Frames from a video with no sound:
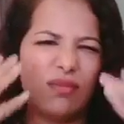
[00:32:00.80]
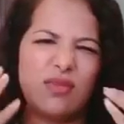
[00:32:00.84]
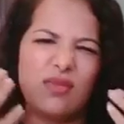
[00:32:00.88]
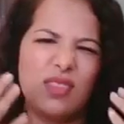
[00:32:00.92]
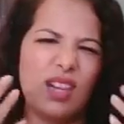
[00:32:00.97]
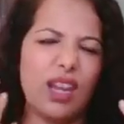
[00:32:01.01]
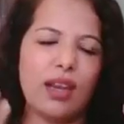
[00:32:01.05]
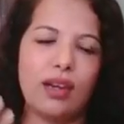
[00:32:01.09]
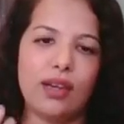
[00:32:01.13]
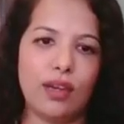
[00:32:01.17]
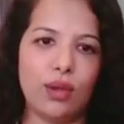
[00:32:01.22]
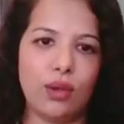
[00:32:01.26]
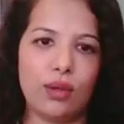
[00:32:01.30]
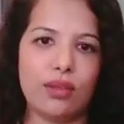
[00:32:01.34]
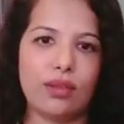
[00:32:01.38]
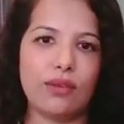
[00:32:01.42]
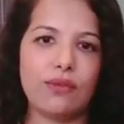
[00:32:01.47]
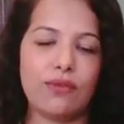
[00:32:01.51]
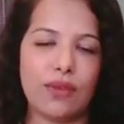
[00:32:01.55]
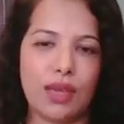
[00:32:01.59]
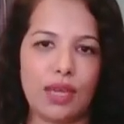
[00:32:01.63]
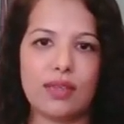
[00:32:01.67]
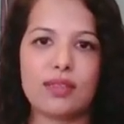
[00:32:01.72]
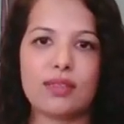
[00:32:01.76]
rarely on the
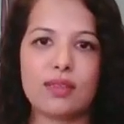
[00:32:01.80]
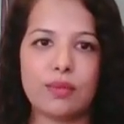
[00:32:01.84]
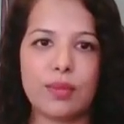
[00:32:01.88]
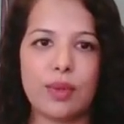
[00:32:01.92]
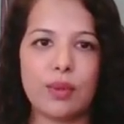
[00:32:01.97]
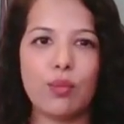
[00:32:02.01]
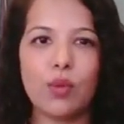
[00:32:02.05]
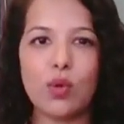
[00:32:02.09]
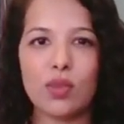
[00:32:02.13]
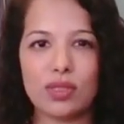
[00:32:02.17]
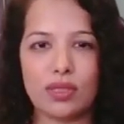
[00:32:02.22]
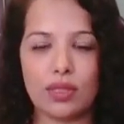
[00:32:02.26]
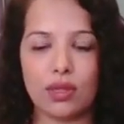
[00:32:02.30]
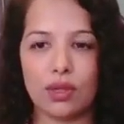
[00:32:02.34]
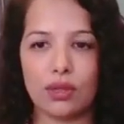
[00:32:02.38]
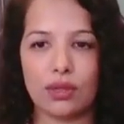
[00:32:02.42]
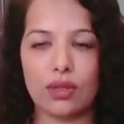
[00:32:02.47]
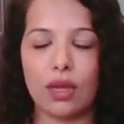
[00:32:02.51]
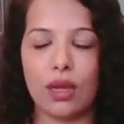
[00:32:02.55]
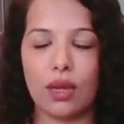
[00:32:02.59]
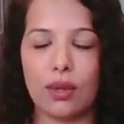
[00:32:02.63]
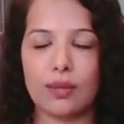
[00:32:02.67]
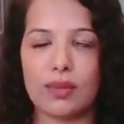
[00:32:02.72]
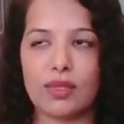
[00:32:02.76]
face, but mostly on the
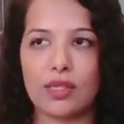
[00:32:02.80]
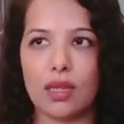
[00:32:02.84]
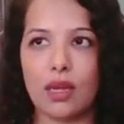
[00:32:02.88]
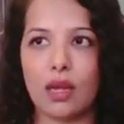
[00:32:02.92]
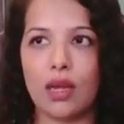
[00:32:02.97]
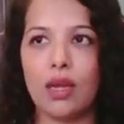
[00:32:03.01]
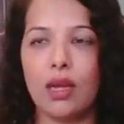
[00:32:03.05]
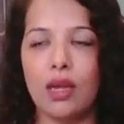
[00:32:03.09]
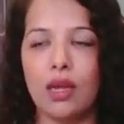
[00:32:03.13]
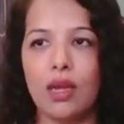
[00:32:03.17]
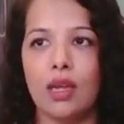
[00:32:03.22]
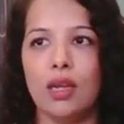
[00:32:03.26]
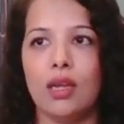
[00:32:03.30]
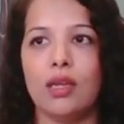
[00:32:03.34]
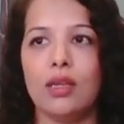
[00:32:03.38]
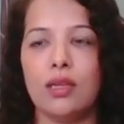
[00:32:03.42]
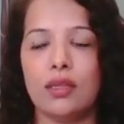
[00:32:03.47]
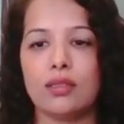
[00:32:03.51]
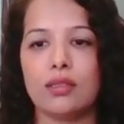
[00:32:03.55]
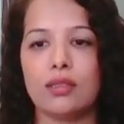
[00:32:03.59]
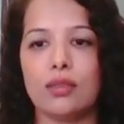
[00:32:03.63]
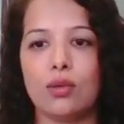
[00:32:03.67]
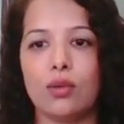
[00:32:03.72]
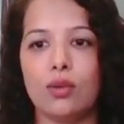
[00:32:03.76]
arms. Yeah.
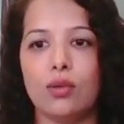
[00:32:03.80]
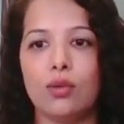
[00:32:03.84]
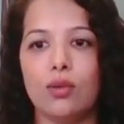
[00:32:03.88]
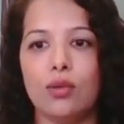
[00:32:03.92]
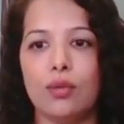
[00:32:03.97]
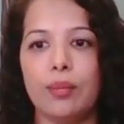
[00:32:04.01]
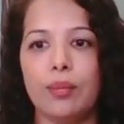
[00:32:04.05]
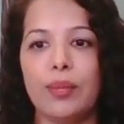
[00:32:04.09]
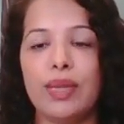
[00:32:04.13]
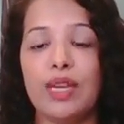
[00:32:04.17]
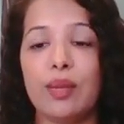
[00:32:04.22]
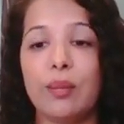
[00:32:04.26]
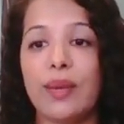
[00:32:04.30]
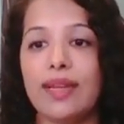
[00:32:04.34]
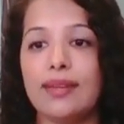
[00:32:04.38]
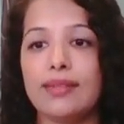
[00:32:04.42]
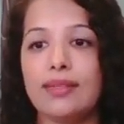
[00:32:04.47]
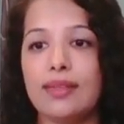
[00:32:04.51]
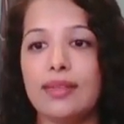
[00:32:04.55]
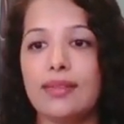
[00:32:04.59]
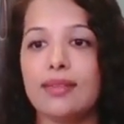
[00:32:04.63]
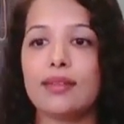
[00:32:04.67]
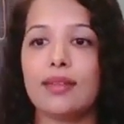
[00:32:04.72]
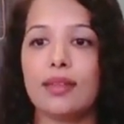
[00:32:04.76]
So
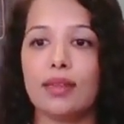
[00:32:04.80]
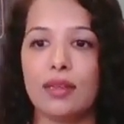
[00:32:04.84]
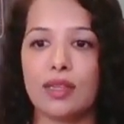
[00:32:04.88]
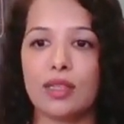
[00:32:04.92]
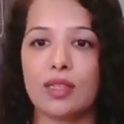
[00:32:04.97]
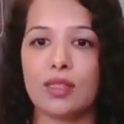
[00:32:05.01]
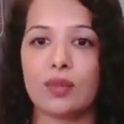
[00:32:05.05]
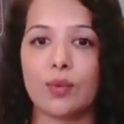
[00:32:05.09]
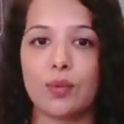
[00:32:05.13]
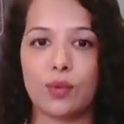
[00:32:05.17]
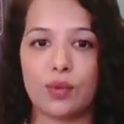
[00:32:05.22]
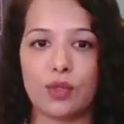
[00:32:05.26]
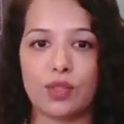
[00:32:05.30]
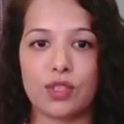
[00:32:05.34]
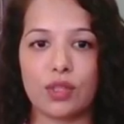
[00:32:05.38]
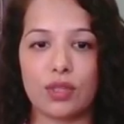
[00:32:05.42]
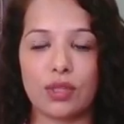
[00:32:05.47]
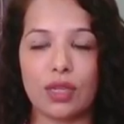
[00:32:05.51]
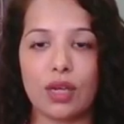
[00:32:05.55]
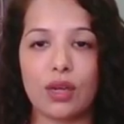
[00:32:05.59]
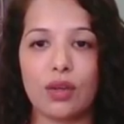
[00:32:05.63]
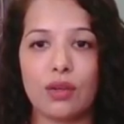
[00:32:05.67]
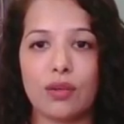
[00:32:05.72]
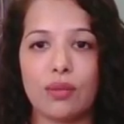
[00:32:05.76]
minimizing sun exposure.
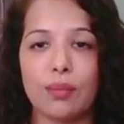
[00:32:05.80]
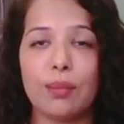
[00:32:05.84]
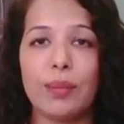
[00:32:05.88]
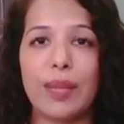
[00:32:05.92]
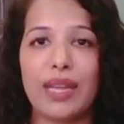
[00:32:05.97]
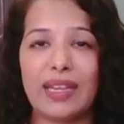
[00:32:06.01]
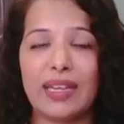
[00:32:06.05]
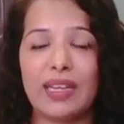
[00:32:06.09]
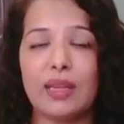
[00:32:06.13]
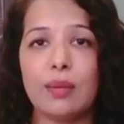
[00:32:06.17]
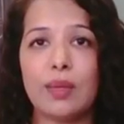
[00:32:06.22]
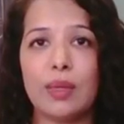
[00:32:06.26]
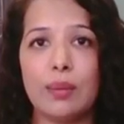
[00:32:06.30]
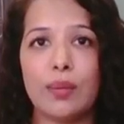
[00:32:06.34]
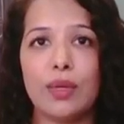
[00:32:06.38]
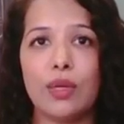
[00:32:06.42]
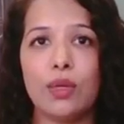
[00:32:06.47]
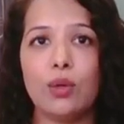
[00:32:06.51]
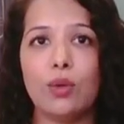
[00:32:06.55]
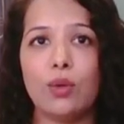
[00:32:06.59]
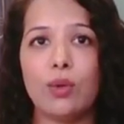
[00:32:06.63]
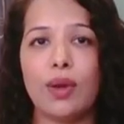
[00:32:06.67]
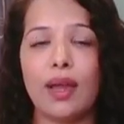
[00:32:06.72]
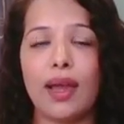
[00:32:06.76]
Now, many people
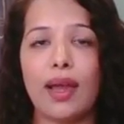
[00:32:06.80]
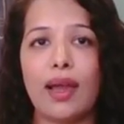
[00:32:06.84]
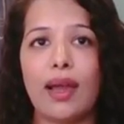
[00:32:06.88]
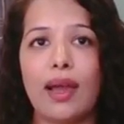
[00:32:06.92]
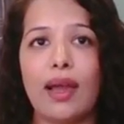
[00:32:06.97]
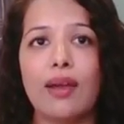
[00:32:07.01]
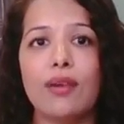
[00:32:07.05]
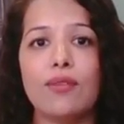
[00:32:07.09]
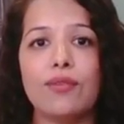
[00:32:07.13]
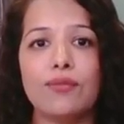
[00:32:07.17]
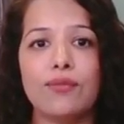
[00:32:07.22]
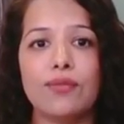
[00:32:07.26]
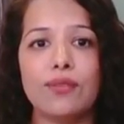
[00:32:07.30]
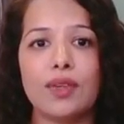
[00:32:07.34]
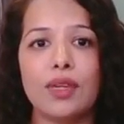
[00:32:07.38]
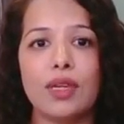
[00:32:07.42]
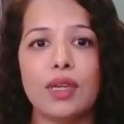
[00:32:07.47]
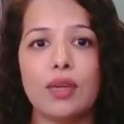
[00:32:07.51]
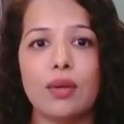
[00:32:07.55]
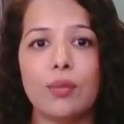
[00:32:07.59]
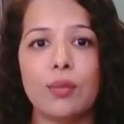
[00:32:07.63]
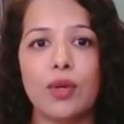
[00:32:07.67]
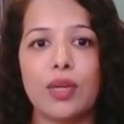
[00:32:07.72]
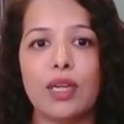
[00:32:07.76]
who have
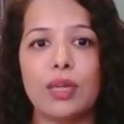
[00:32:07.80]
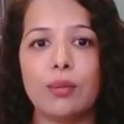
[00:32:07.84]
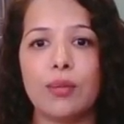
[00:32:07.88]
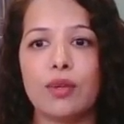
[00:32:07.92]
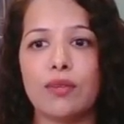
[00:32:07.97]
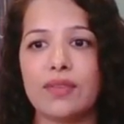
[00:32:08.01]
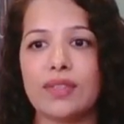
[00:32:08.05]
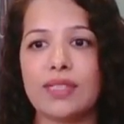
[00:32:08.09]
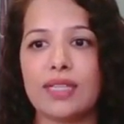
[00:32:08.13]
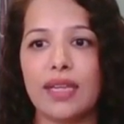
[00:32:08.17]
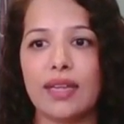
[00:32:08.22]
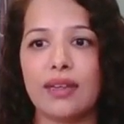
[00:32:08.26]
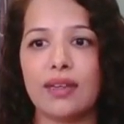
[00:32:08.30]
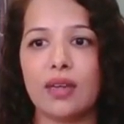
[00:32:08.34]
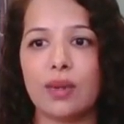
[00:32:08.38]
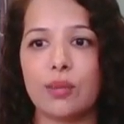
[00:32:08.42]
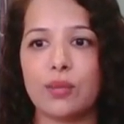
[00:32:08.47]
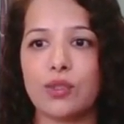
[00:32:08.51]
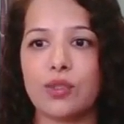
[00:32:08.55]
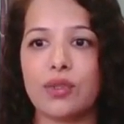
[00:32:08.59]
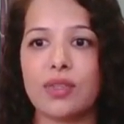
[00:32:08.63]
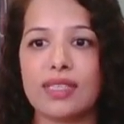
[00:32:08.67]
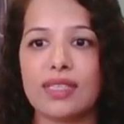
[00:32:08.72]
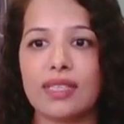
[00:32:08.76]
polymorphous light
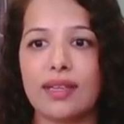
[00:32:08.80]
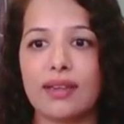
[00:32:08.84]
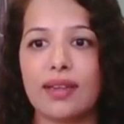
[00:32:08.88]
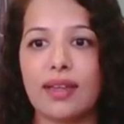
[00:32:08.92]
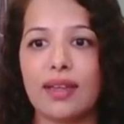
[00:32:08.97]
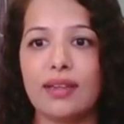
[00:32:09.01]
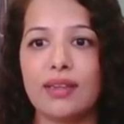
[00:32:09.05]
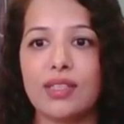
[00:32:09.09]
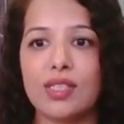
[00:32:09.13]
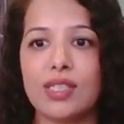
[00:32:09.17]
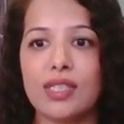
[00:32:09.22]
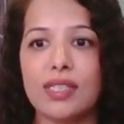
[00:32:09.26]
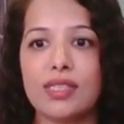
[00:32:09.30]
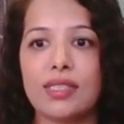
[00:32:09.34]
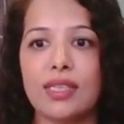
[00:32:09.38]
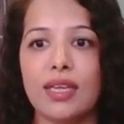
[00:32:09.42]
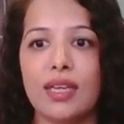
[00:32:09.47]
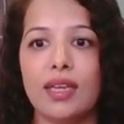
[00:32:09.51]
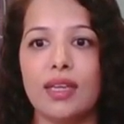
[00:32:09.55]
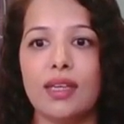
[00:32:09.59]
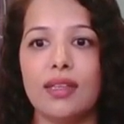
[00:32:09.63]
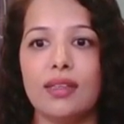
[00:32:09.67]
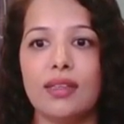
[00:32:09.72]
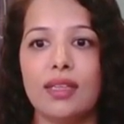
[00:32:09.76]
eruption or sun allergies,
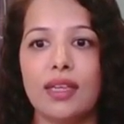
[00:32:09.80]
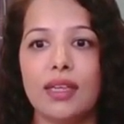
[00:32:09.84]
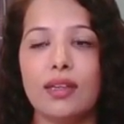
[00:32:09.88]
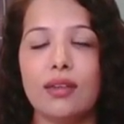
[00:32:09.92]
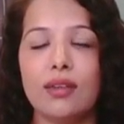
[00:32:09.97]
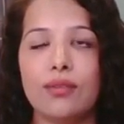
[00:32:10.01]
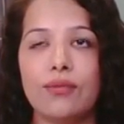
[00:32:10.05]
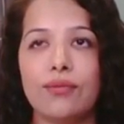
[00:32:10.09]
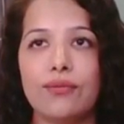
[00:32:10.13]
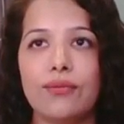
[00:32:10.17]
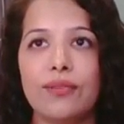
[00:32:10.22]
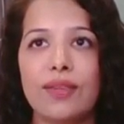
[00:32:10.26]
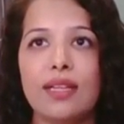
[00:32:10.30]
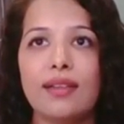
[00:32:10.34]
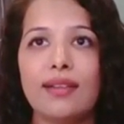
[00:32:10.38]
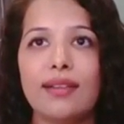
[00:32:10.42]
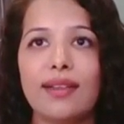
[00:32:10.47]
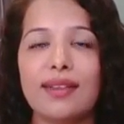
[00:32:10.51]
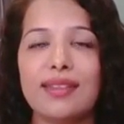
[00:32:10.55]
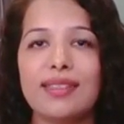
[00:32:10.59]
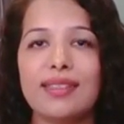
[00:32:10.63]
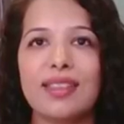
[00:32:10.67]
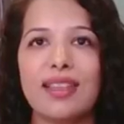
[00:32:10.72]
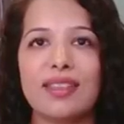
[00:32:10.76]
they feel
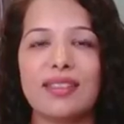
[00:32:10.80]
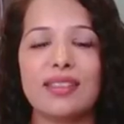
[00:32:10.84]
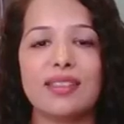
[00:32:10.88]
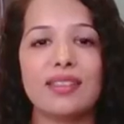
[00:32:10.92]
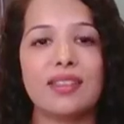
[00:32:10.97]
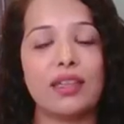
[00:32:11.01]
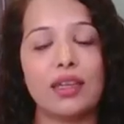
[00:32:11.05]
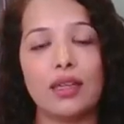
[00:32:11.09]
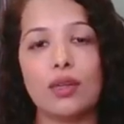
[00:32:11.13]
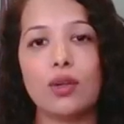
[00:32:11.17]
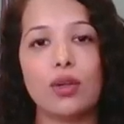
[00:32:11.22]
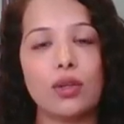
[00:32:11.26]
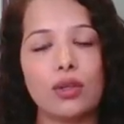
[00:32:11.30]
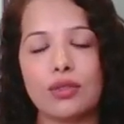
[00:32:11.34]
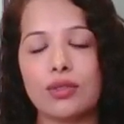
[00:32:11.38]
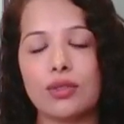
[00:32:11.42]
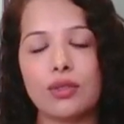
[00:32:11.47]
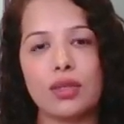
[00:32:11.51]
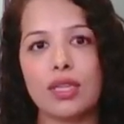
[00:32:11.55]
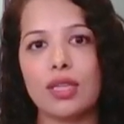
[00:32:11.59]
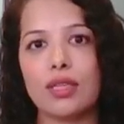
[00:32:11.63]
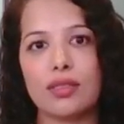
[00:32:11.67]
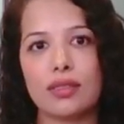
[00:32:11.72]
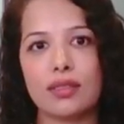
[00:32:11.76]
that sunscreen
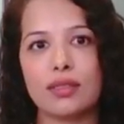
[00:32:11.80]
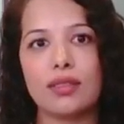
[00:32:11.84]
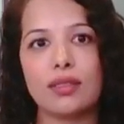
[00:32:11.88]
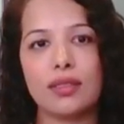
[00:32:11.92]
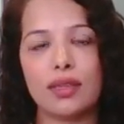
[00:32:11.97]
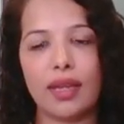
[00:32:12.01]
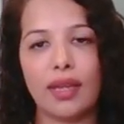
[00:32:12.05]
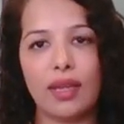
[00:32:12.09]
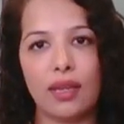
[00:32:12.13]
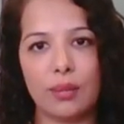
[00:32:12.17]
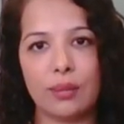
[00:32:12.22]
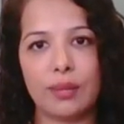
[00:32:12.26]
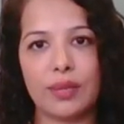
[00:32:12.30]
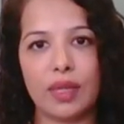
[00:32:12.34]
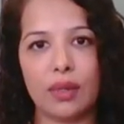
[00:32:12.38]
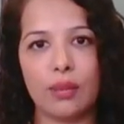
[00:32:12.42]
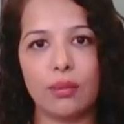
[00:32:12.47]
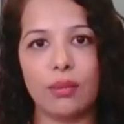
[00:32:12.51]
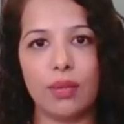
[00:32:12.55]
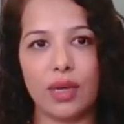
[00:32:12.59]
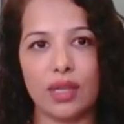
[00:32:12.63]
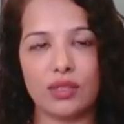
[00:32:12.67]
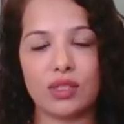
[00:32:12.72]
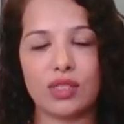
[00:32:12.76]
also doesn't help
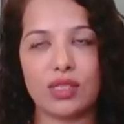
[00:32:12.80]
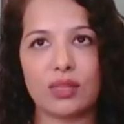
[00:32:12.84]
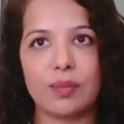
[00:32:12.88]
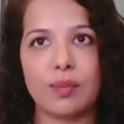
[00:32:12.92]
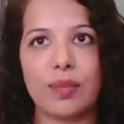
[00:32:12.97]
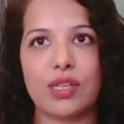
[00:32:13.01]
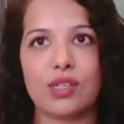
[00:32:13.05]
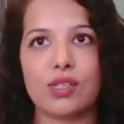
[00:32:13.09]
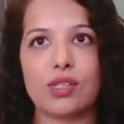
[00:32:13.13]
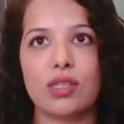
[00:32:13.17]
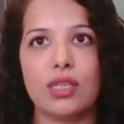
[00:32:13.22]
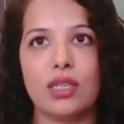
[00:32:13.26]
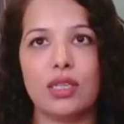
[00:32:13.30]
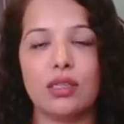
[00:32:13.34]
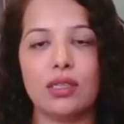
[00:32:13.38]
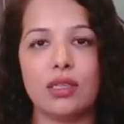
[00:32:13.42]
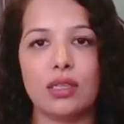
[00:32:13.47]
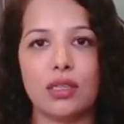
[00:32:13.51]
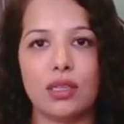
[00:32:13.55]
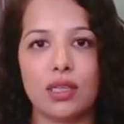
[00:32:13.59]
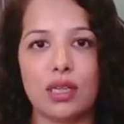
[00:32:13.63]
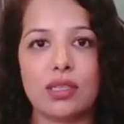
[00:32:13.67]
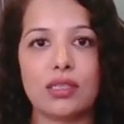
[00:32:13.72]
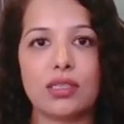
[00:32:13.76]
them much, especially in the
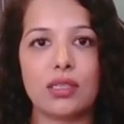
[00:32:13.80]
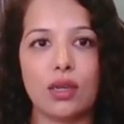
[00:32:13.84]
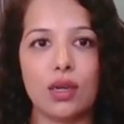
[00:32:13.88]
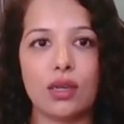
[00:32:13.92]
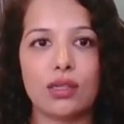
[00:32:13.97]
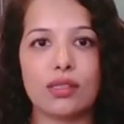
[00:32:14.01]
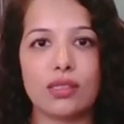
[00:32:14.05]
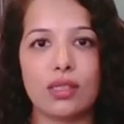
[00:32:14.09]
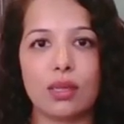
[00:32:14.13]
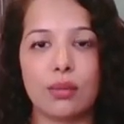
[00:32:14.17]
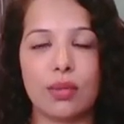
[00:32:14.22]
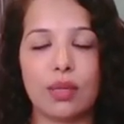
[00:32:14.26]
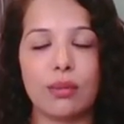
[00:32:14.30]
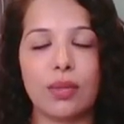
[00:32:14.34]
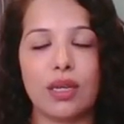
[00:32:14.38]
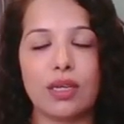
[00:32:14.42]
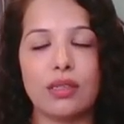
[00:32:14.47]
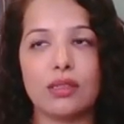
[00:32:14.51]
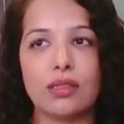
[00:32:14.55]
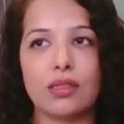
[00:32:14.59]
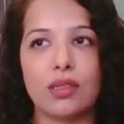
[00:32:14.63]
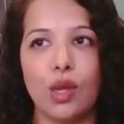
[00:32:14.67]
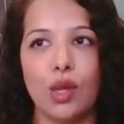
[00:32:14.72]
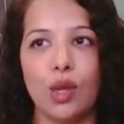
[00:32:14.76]
crazy hot summer
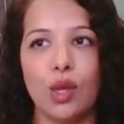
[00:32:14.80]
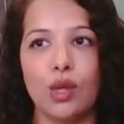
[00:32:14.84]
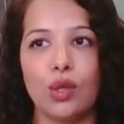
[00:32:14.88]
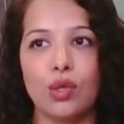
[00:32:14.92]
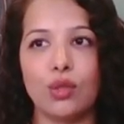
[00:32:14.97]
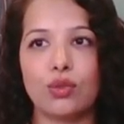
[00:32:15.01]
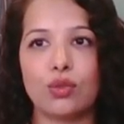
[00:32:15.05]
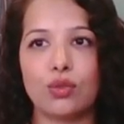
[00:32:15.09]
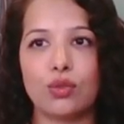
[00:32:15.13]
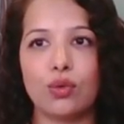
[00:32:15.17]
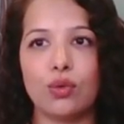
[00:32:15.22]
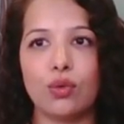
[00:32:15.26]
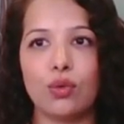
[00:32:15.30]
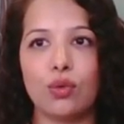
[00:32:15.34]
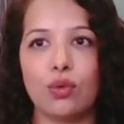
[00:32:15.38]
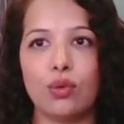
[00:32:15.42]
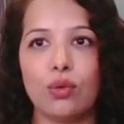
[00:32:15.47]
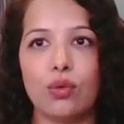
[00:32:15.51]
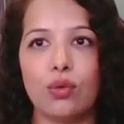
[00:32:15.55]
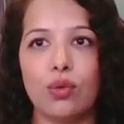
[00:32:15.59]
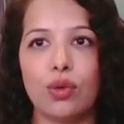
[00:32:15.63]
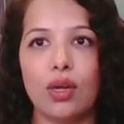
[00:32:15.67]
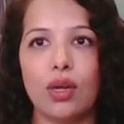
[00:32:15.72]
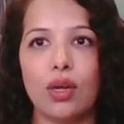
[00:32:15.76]
months.
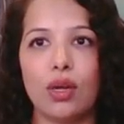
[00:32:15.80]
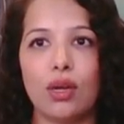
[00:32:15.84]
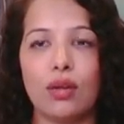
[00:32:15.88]
So